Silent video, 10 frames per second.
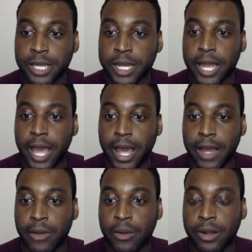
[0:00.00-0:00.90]
an ad
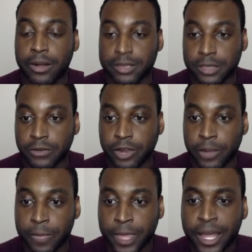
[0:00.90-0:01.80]
on Instagram?